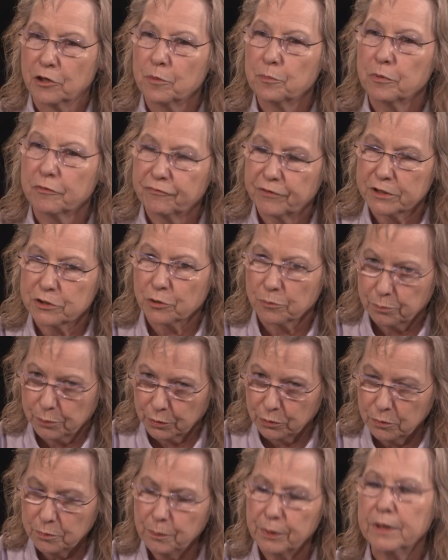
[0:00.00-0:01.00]
Professor
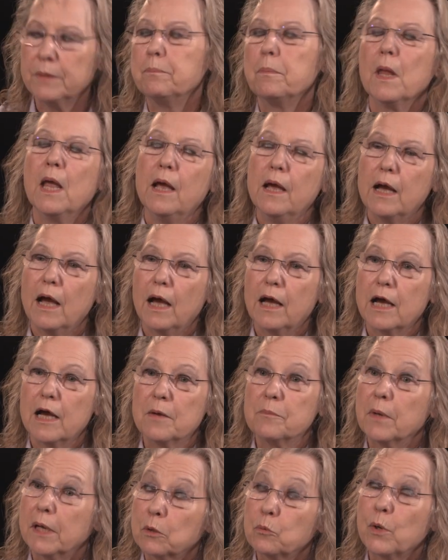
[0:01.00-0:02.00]
Boop.
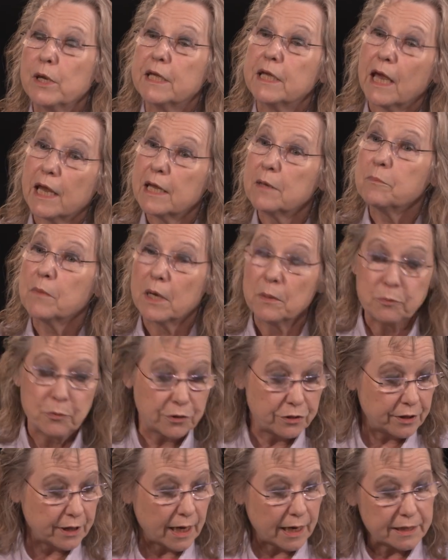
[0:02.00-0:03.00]
Um, and we came up with
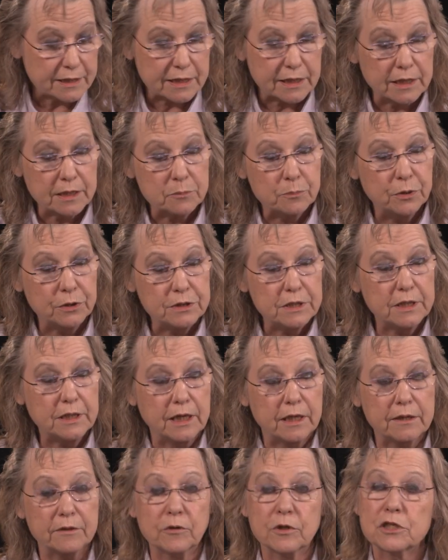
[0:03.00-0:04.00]
the idea and put
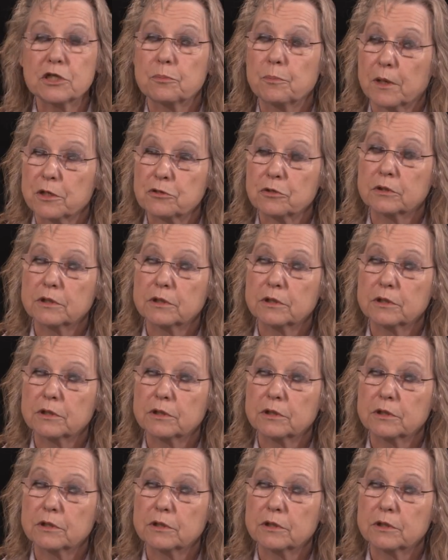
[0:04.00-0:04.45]
together a special